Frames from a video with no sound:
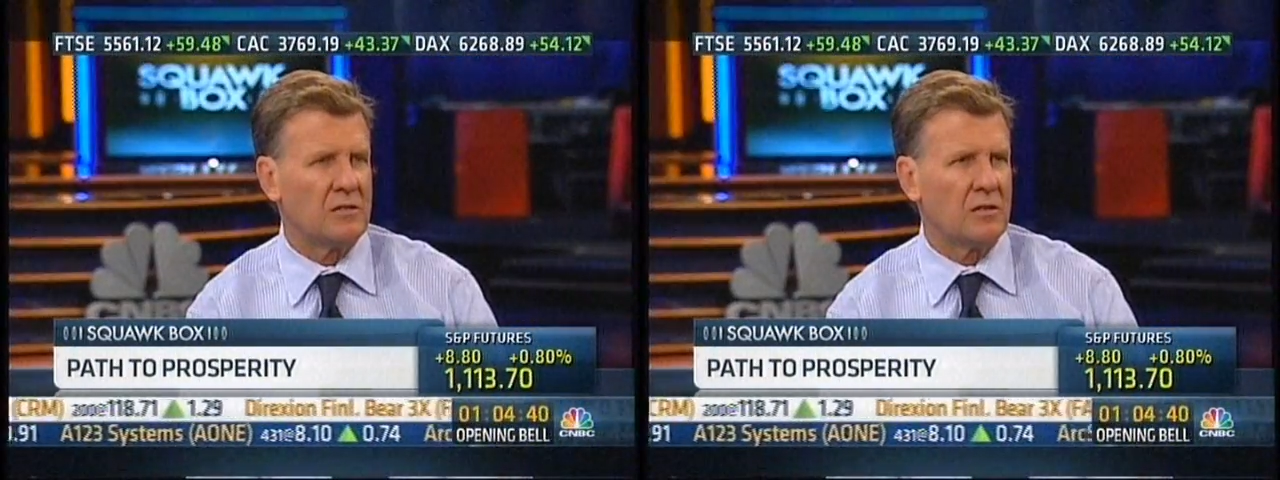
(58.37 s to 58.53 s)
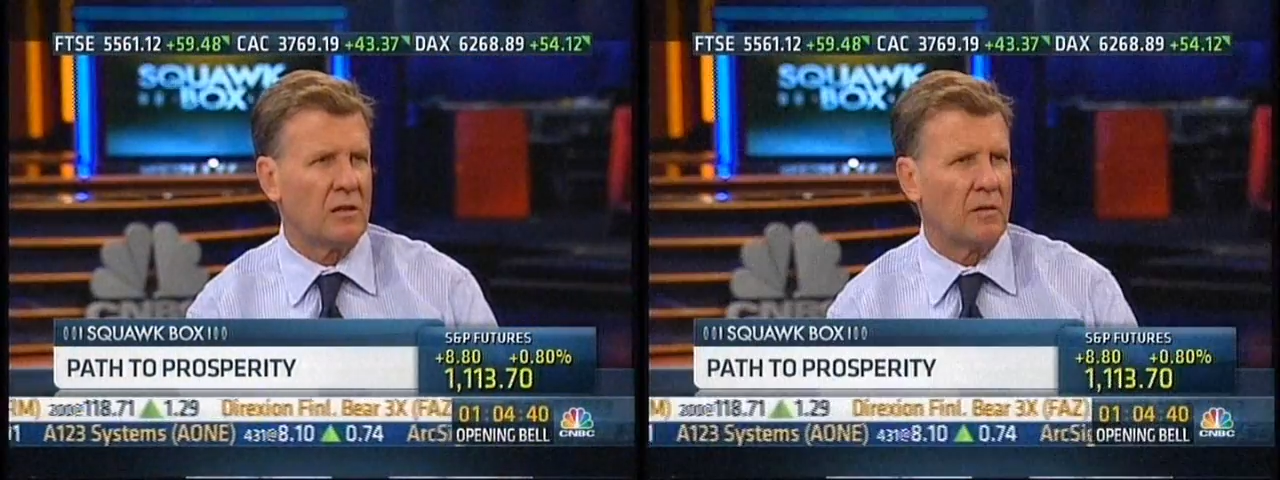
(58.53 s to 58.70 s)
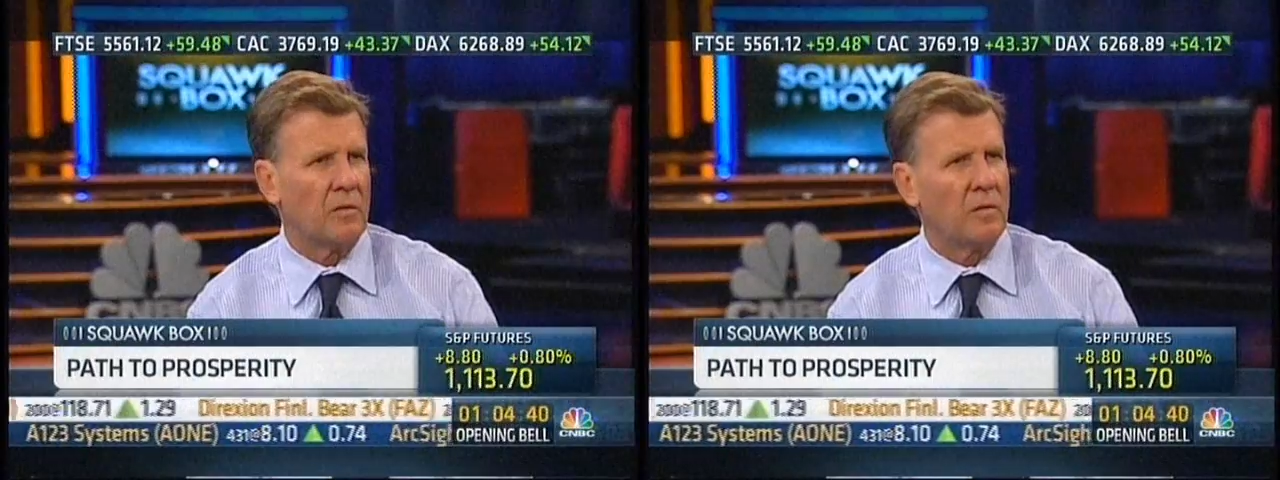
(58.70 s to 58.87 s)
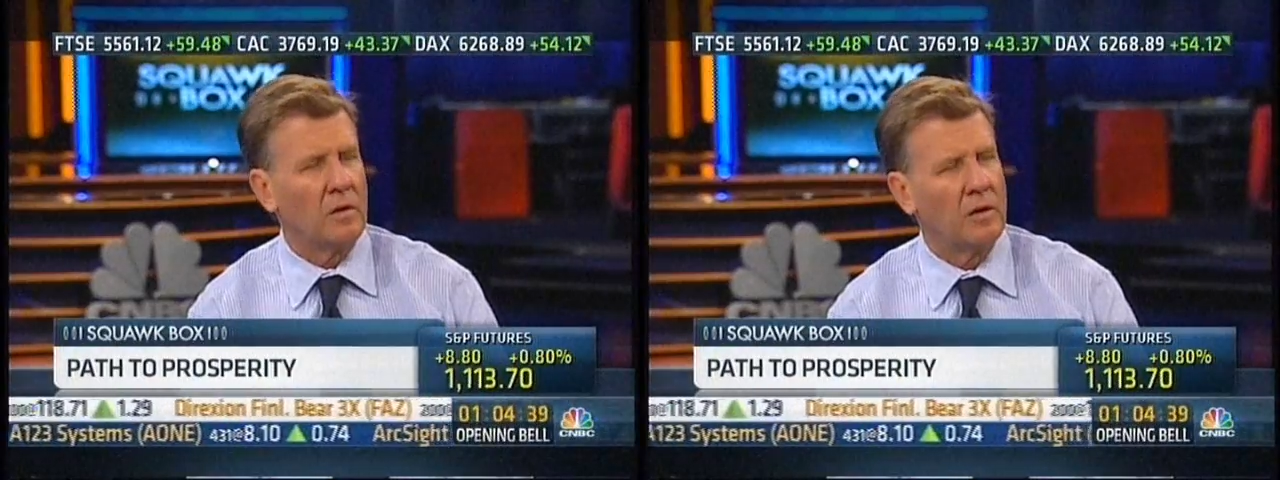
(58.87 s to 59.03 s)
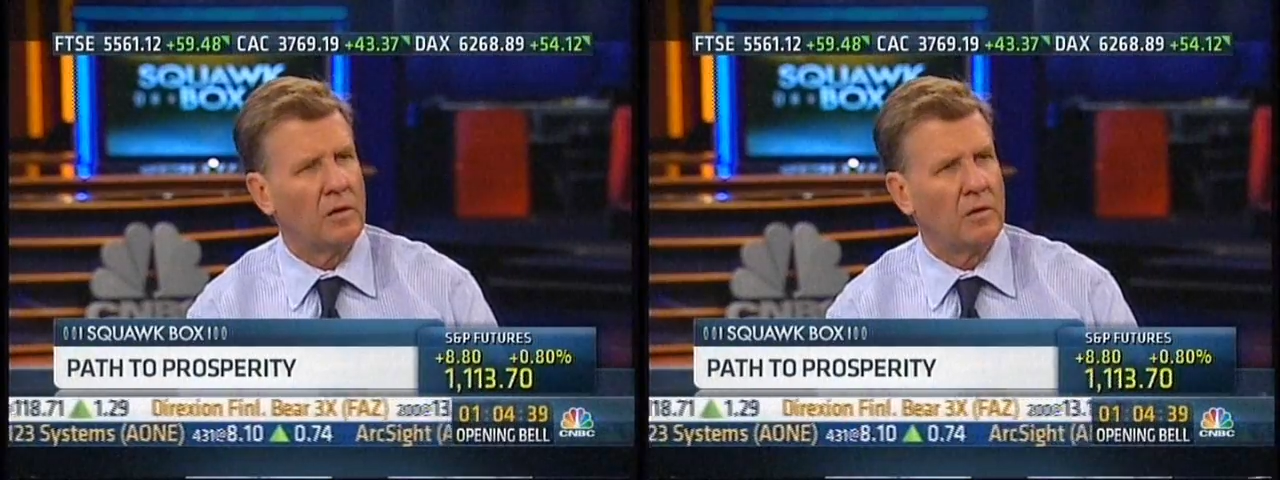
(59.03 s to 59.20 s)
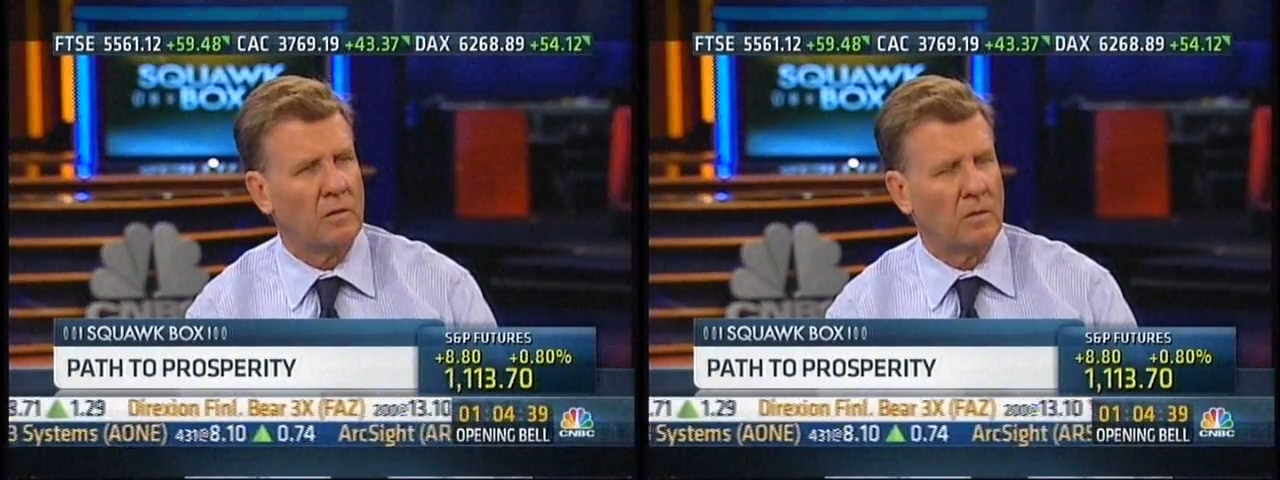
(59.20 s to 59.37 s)
Yeah, well,
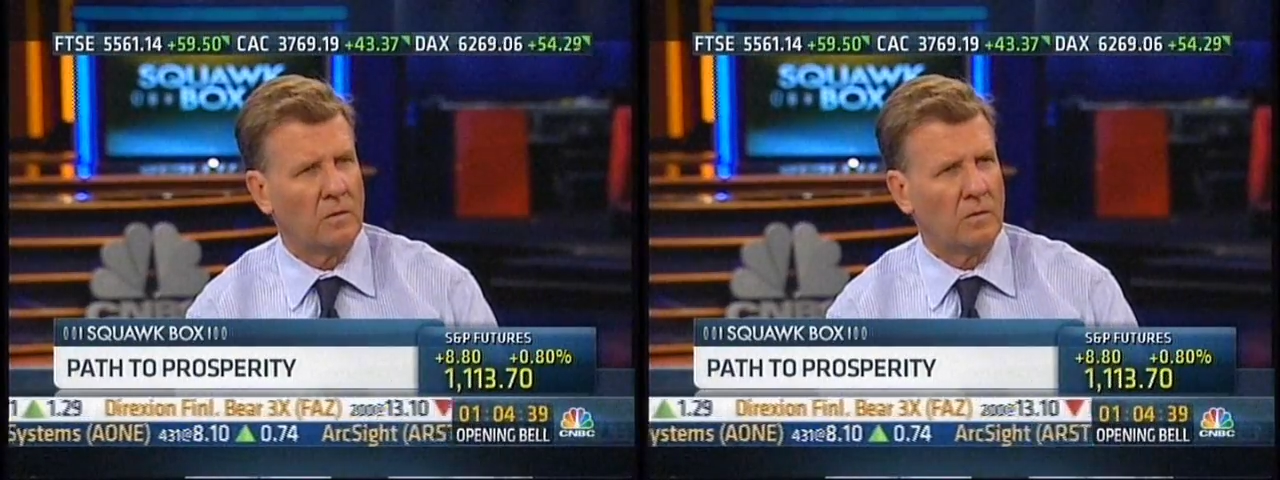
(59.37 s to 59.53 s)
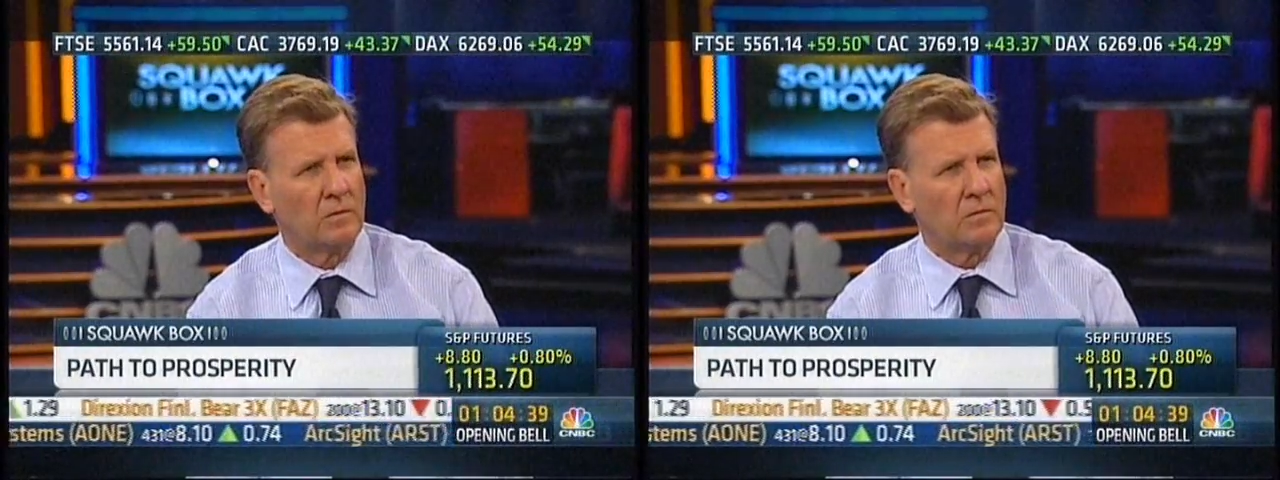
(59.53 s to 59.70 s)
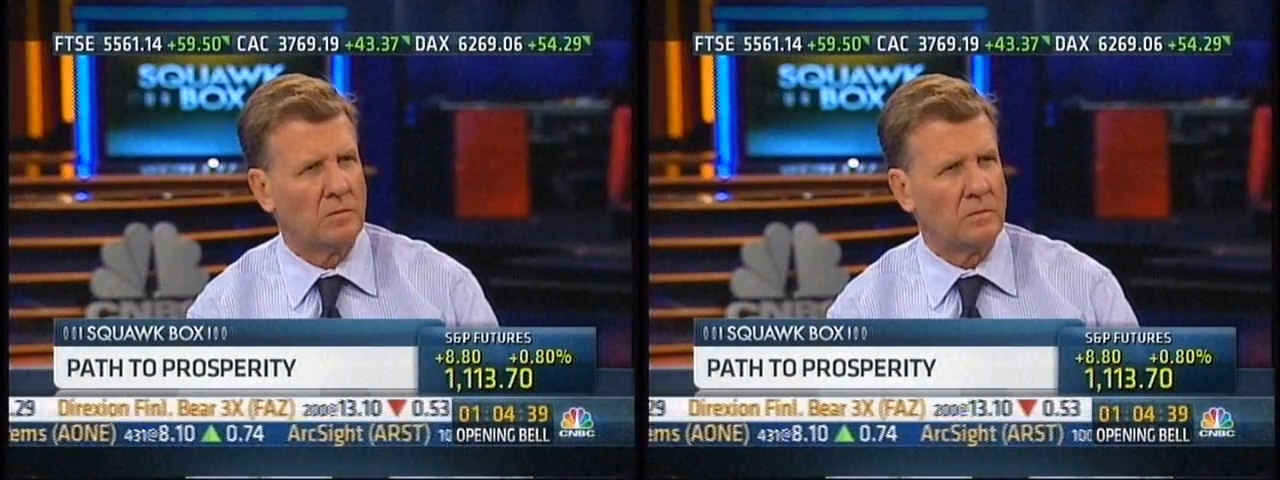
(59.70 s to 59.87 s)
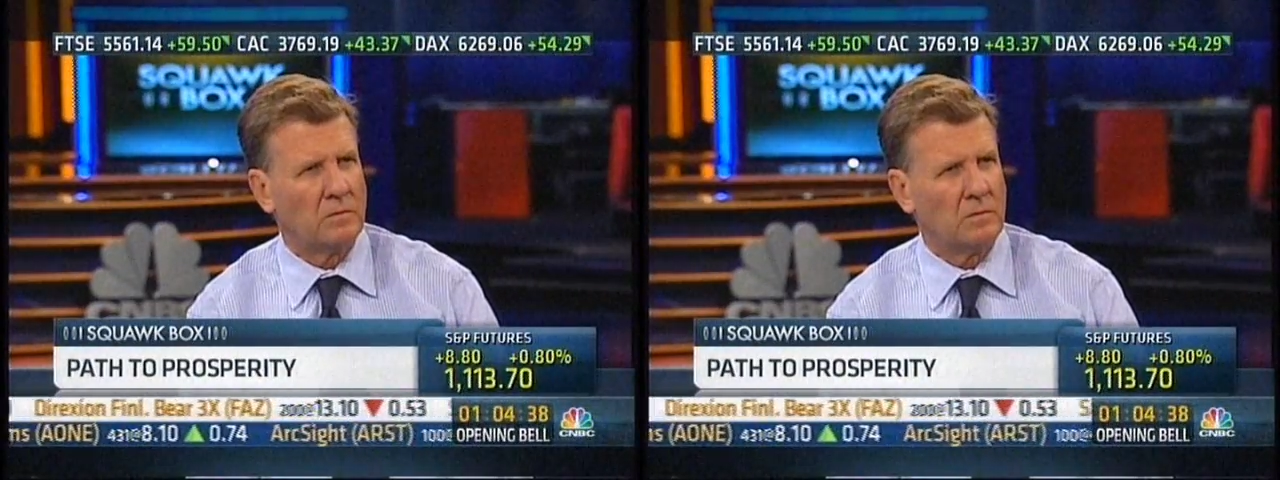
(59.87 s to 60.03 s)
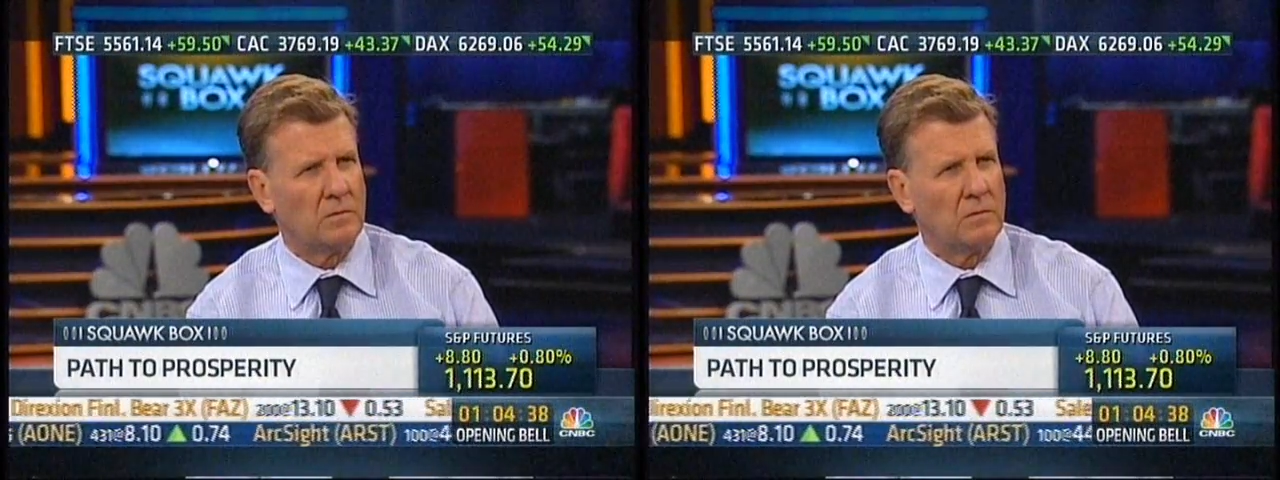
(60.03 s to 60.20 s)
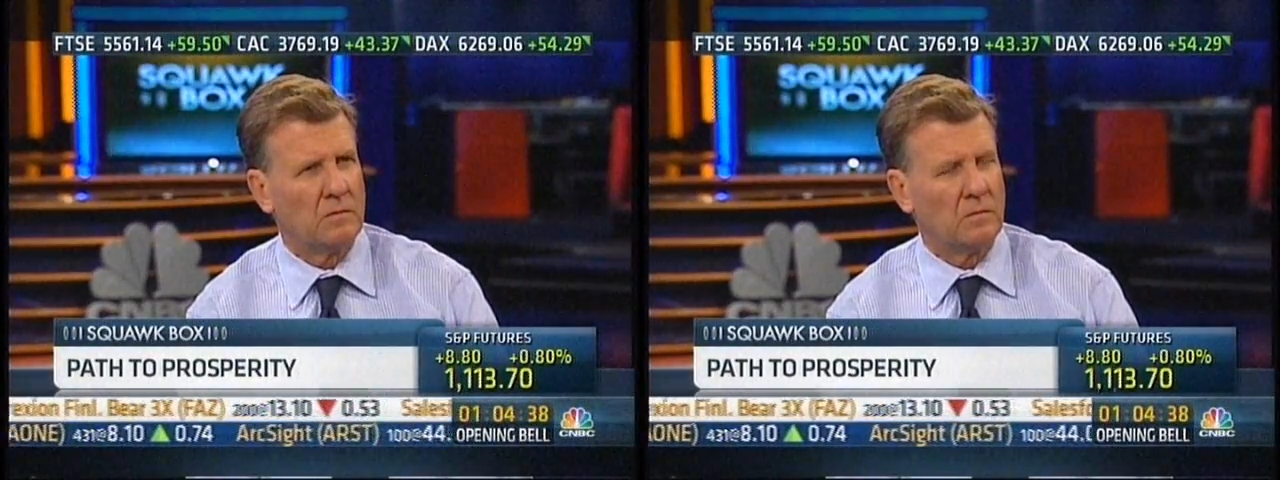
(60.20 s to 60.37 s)
first of all, the